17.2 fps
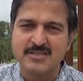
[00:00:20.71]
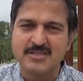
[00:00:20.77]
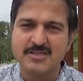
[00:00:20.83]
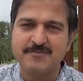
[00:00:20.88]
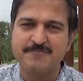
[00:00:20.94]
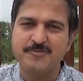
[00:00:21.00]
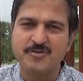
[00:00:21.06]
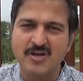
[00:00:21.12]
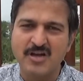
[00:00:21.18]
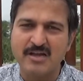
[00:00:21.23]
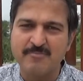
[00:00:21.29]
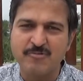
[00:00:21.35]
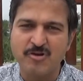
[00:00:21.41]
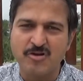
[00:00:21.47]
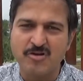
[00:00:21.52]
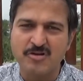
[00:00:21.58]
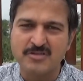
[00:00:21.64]
if you are
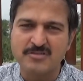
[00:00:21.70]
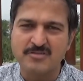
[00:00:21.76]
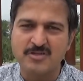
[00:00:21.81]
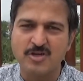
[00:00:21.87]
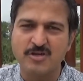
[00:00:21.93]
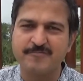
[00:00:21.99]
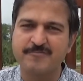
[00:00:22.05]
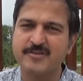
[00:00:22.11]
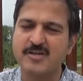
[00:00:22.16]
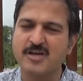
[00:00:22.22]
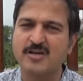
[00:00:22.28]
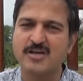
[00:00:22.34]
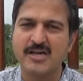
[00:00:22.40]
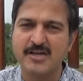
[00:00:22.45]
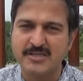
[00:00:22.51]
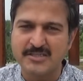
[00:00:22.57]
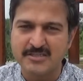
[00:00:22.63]
abroad or if you are
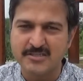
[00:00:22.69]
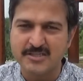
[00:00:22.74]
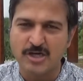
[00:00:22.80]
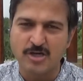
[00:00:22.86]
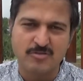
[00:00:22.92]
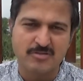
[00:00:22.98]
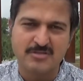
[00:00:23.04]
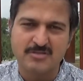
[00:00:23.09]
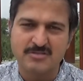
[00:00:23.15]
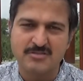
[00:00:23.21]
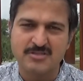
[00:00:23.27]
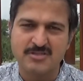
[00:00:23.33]
not in town,